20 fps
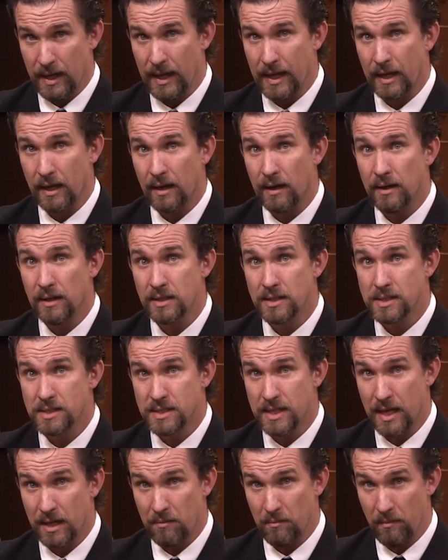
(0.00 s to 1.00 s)
and God
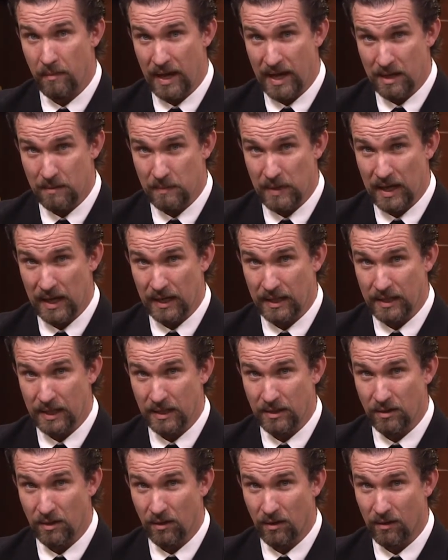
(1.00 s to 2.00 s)
said make melody in your